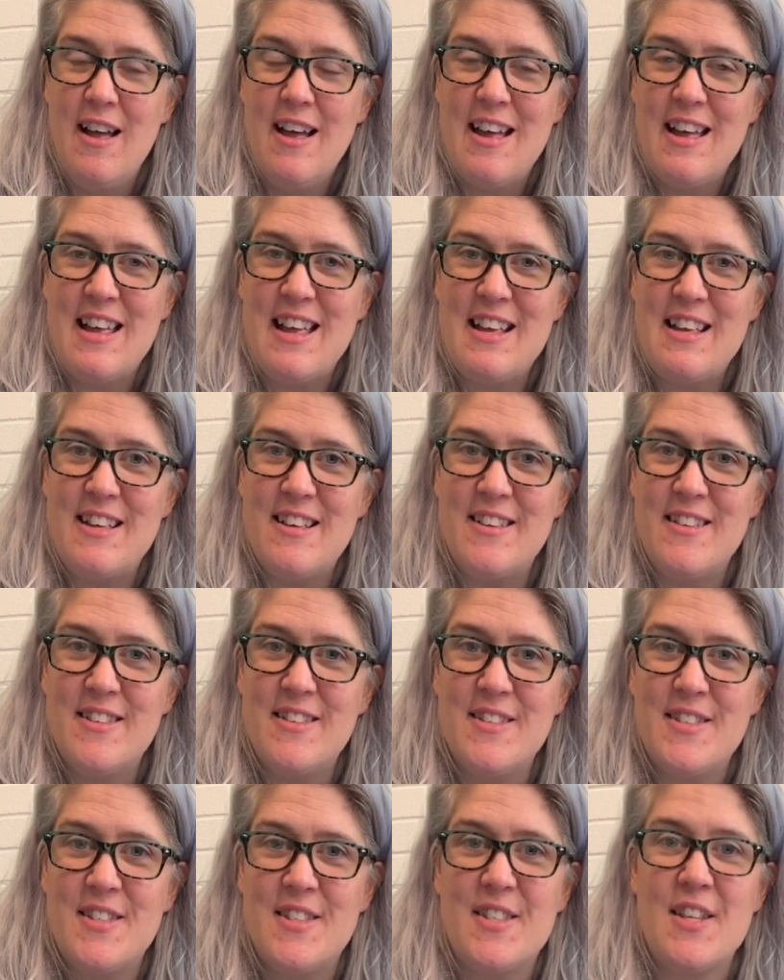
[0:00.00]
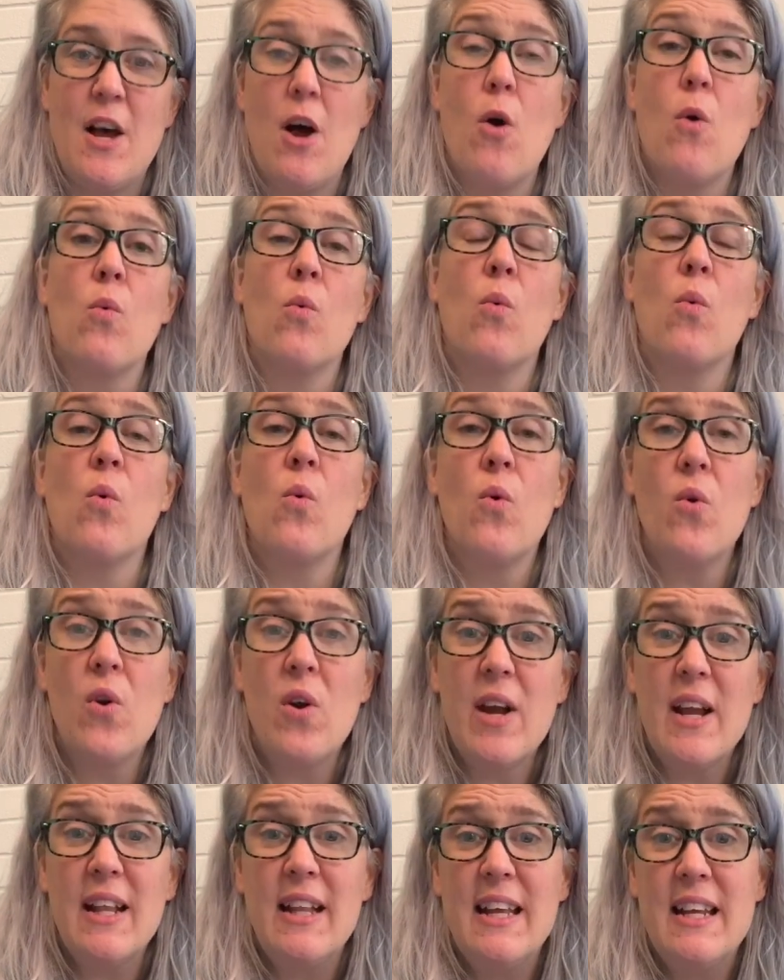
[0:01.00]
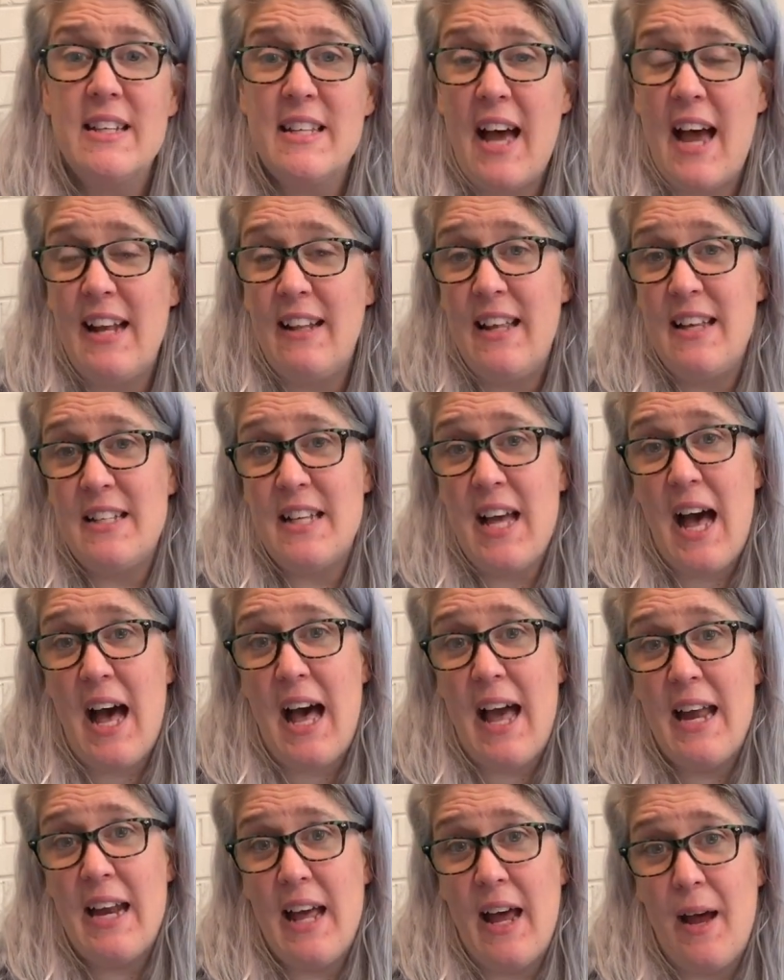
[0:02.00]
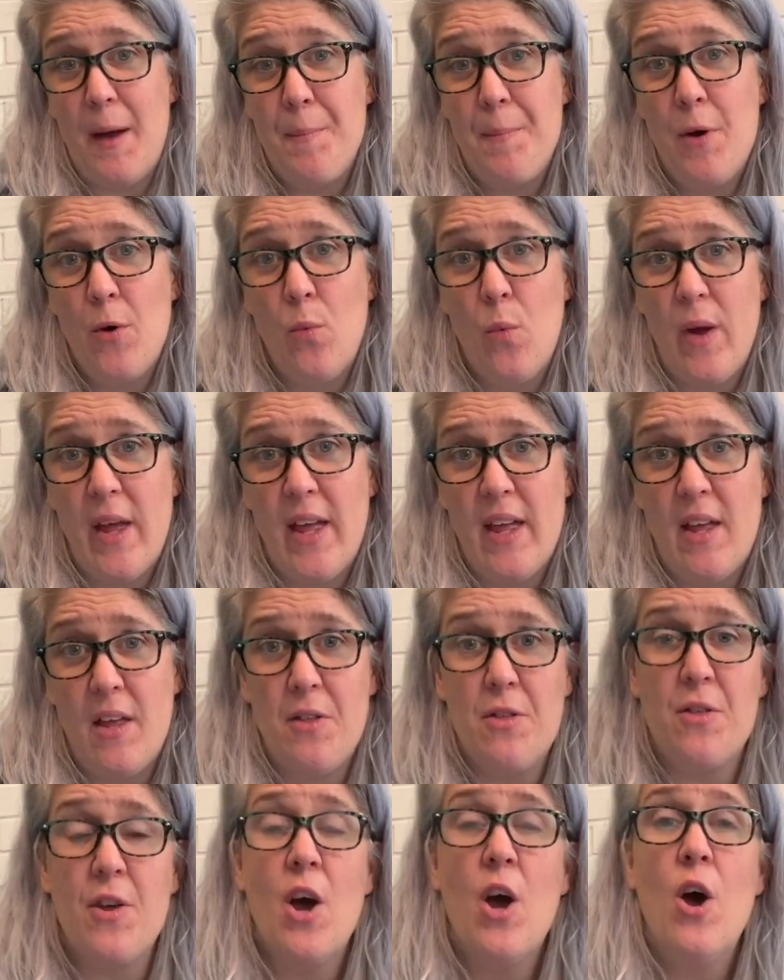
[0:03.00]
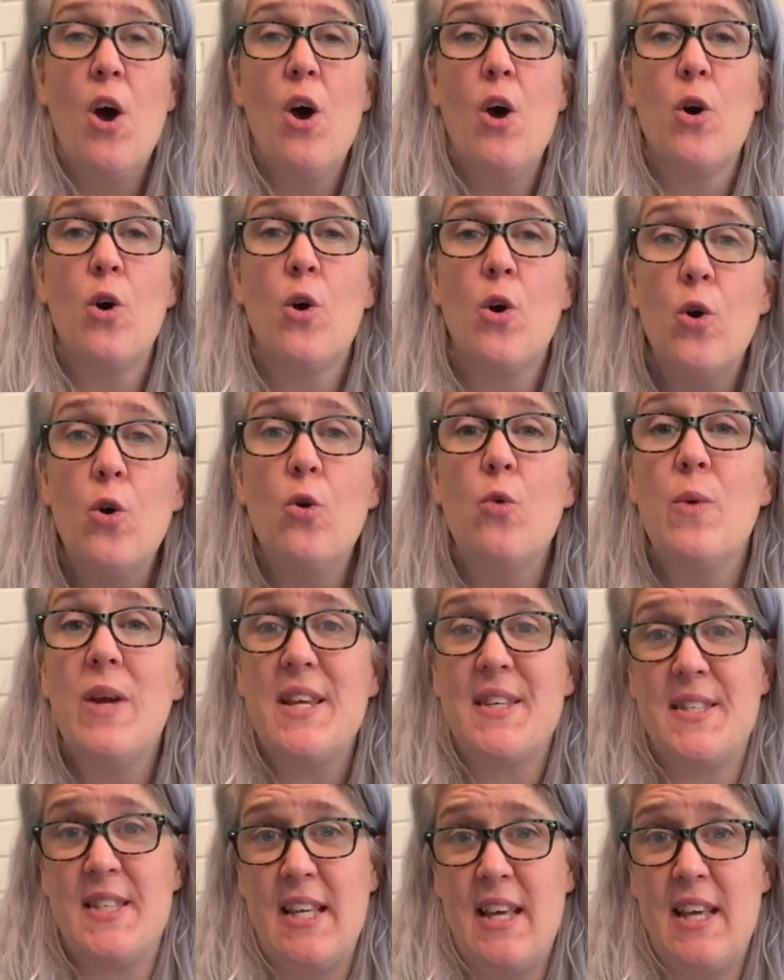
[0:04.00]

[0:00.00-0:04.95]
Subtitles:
is really tightly tied up with who we see